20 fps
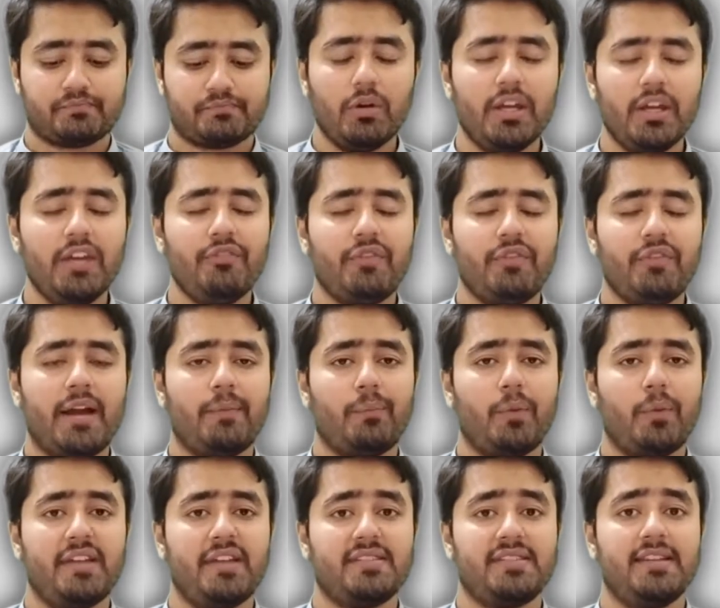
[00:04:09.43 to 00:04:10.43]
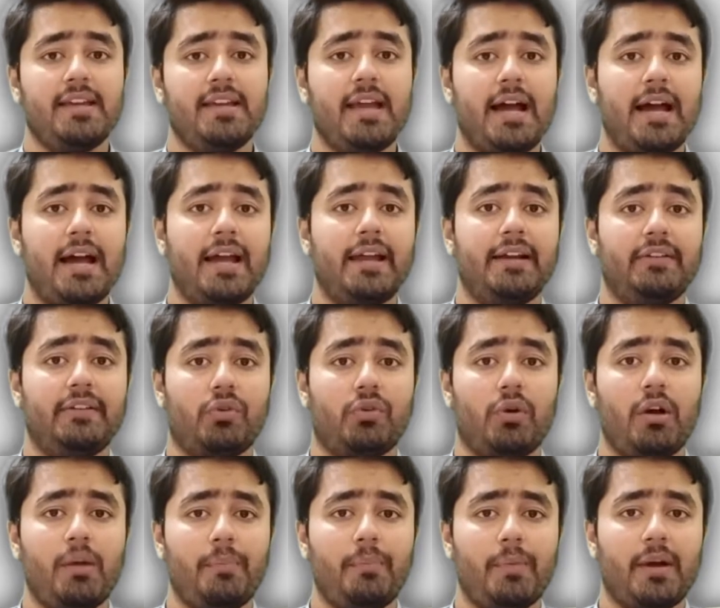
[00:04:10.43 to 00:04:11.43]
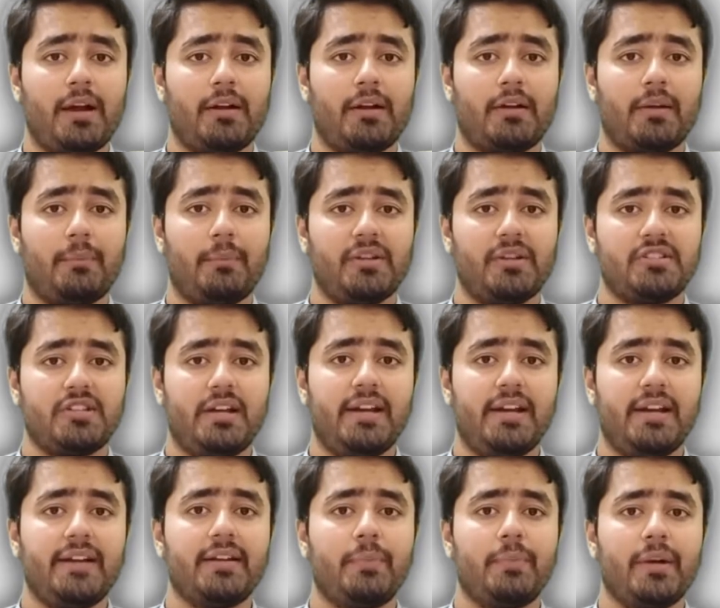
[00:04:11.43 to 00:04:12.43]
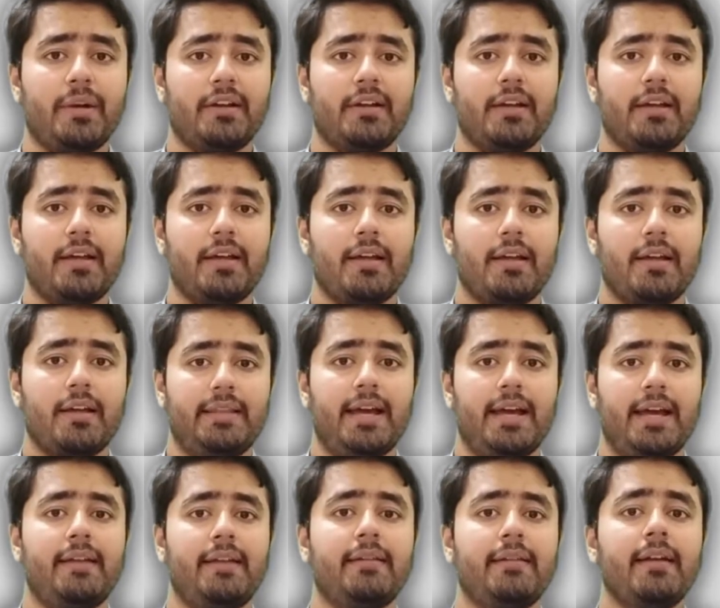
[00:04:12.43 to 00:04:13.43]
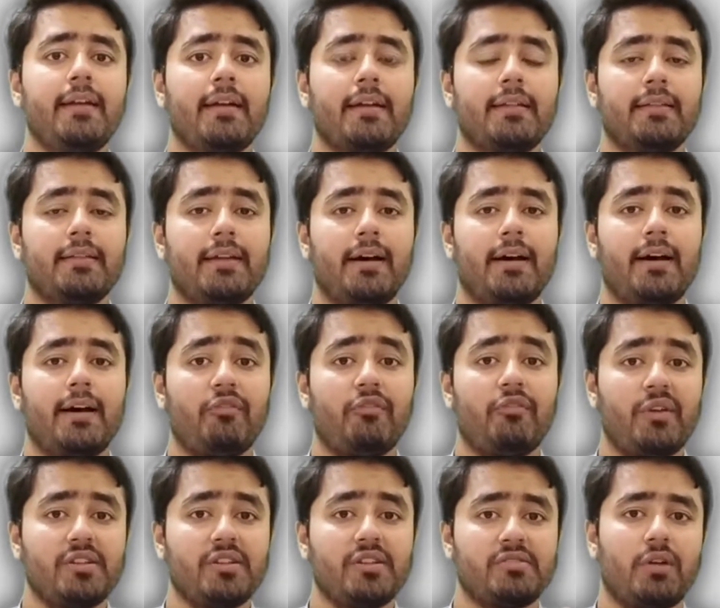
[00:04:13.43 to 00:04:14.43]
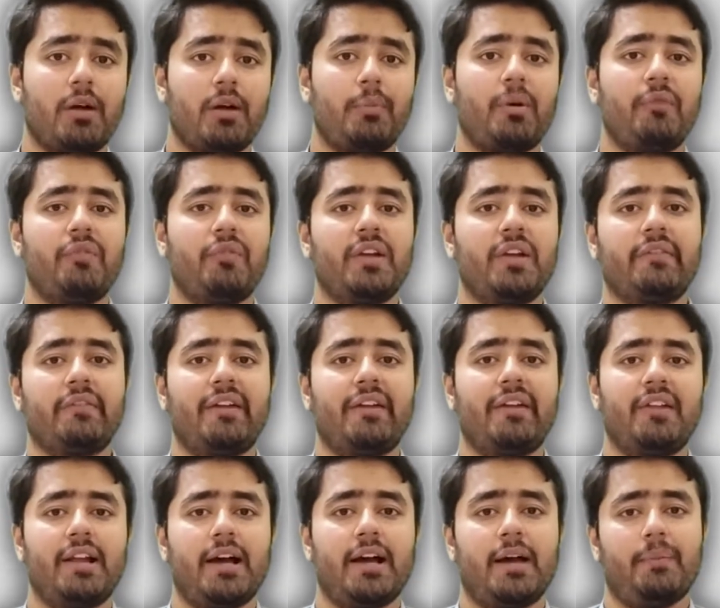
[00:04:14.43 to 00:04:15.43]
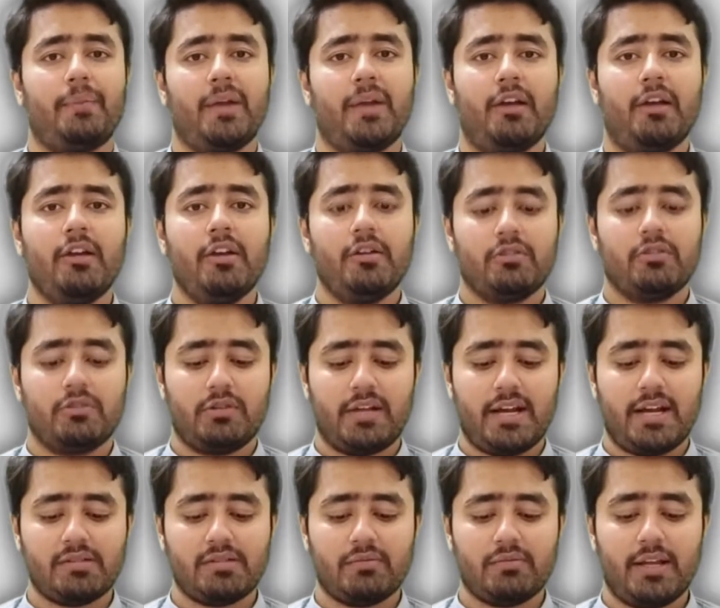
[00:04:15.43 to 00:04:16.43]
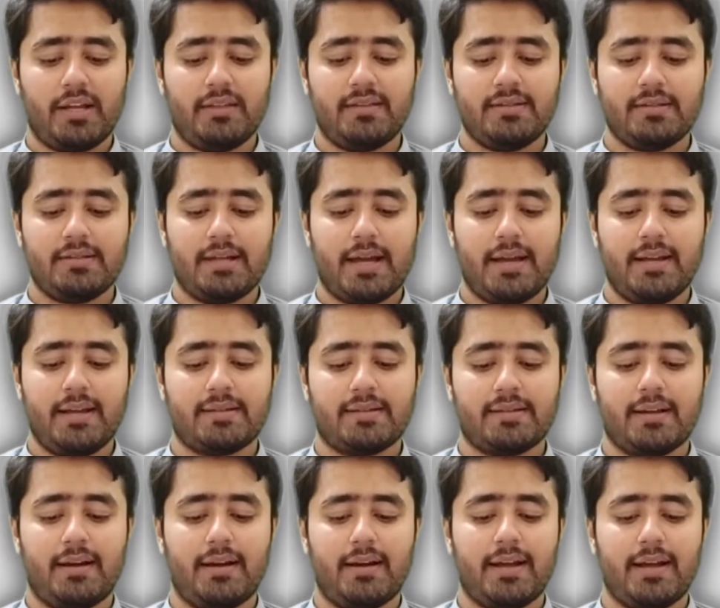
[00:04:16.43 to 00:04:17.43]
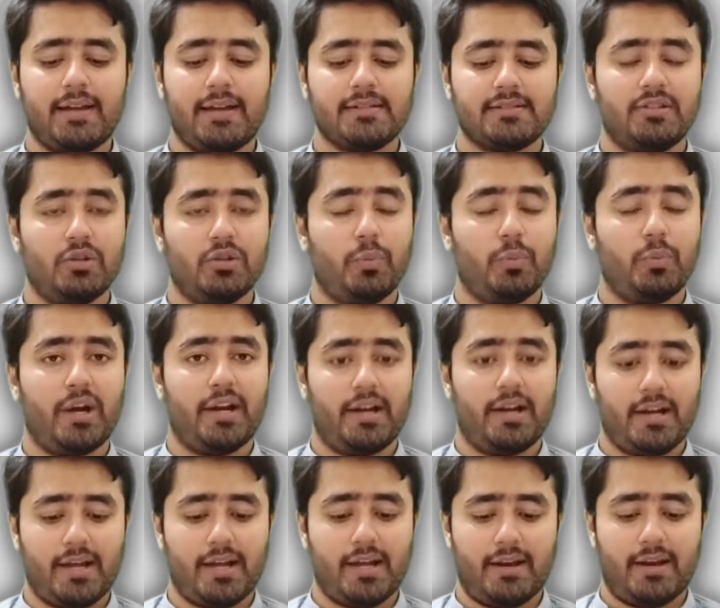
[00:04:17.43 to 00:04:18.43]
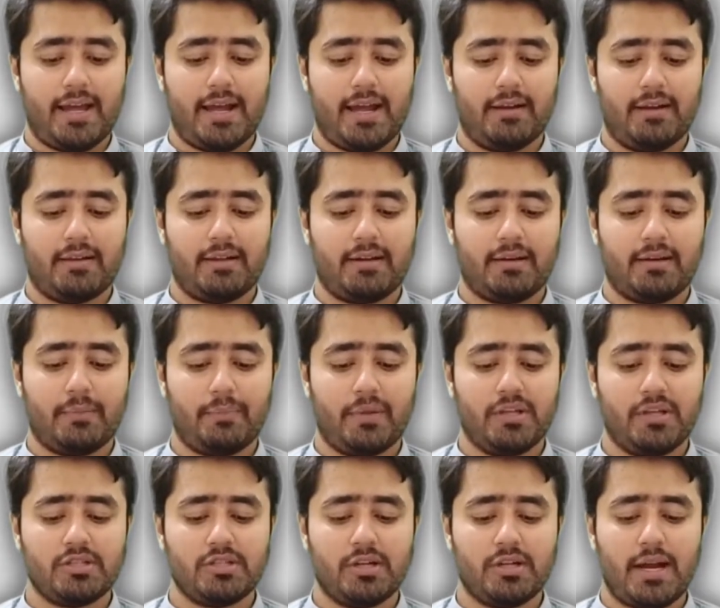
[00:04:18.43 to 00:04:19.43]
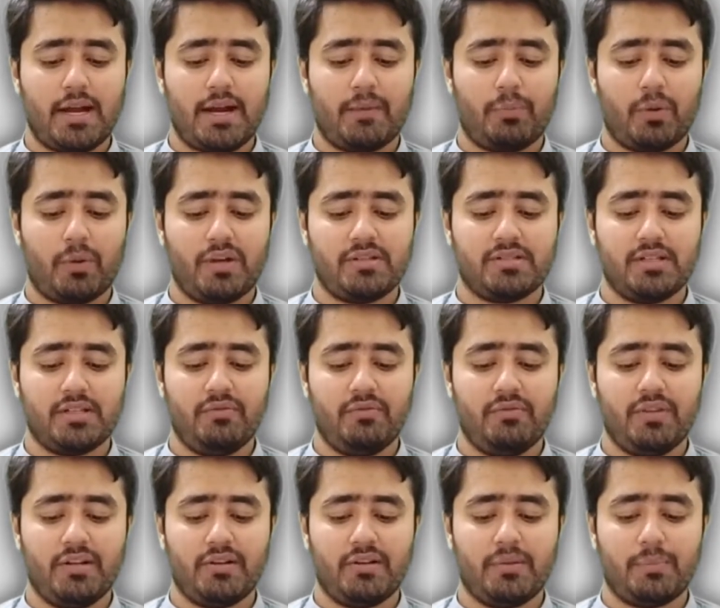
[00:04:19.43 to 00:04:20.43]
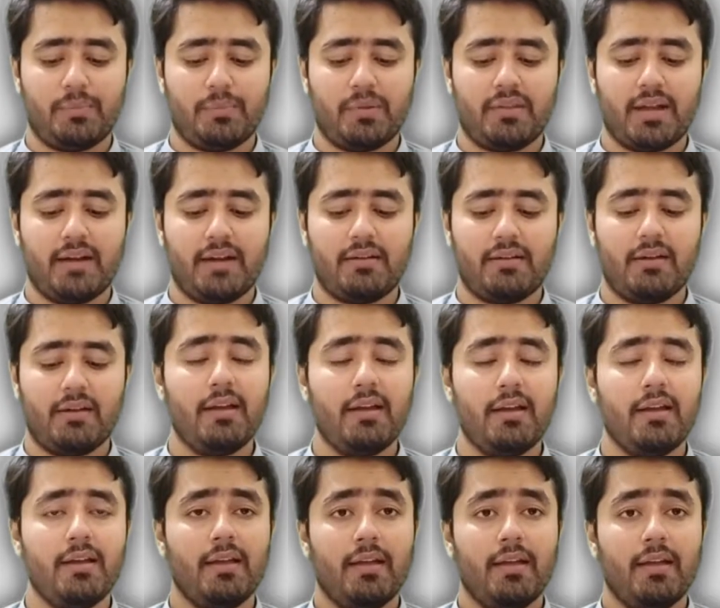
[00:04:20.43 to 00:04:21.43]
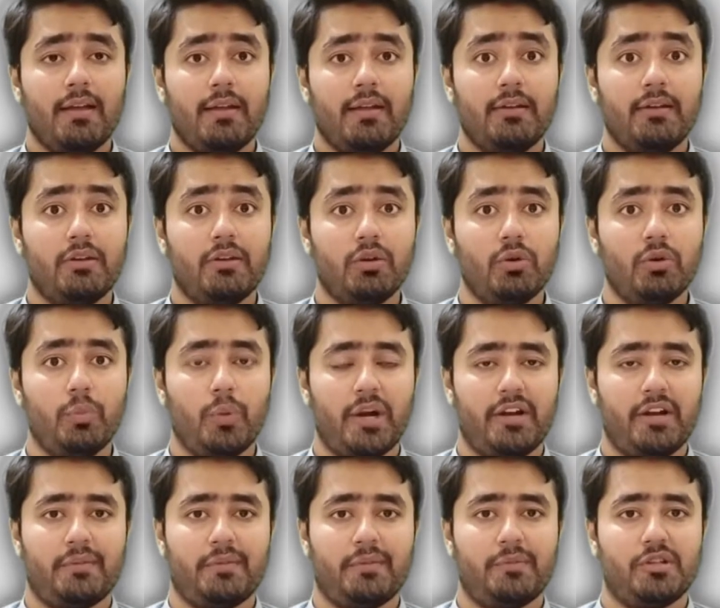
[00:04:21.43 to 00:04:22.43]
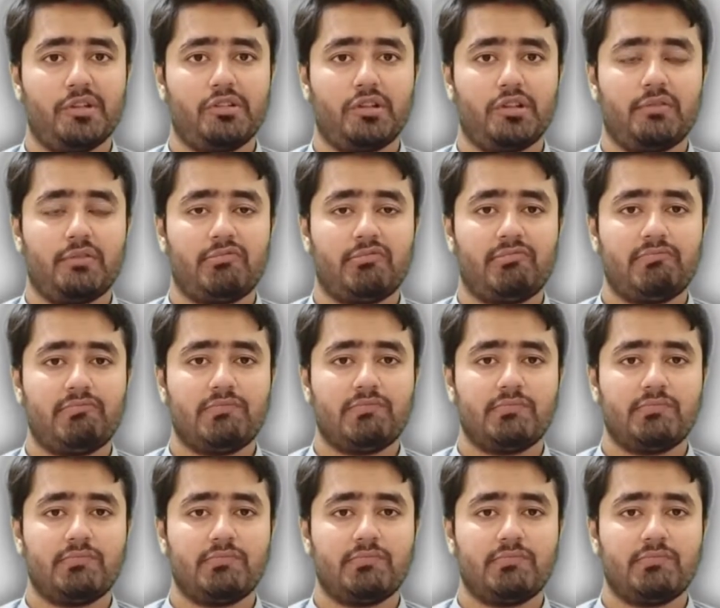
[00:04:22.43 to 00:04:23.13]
So if at point C I drop our temperature a little bit, then the first drop of liquid will appear. So that's why this line is called as dew point line, and the temperature at point C will represent the dew point temperature.